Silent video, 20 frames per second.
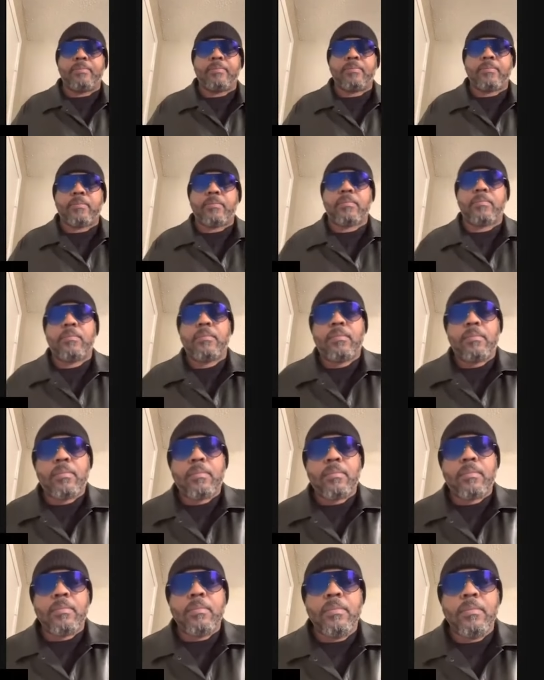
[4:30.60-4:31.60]

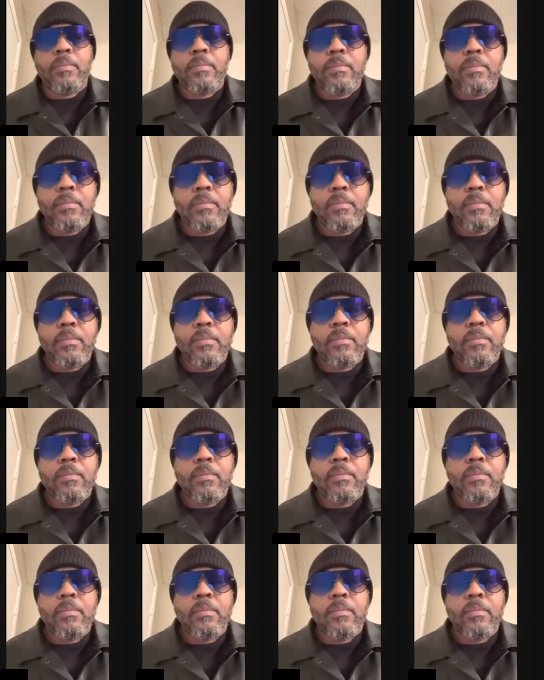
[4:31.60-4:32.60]

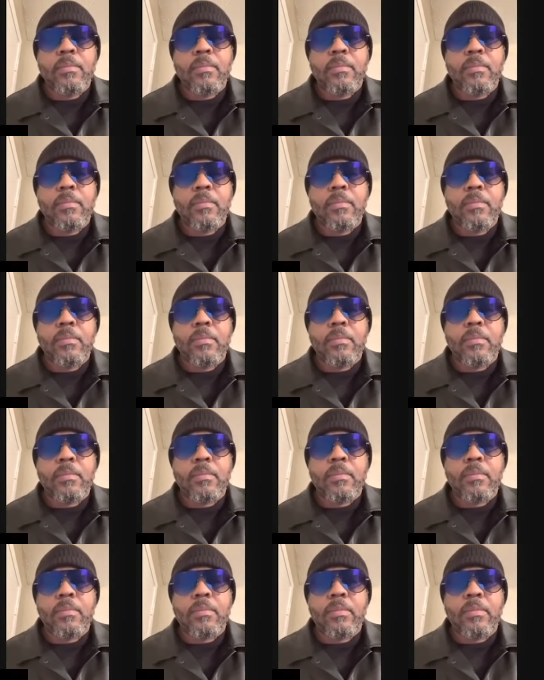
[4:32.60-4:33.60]

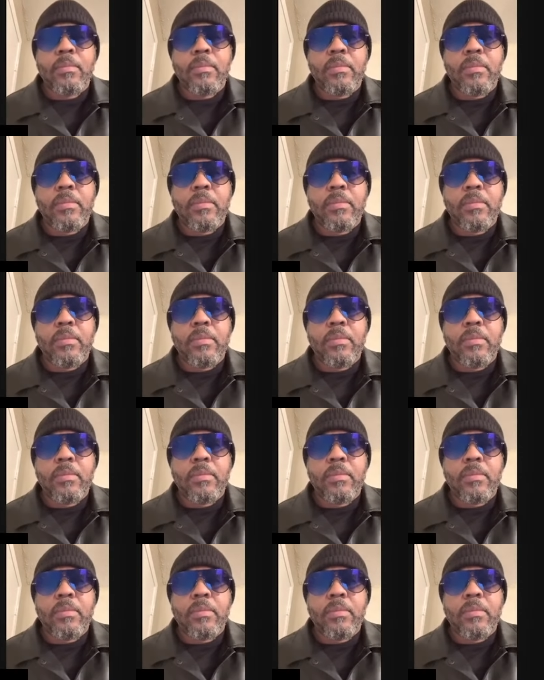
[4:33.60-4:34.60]
Nobody speaks.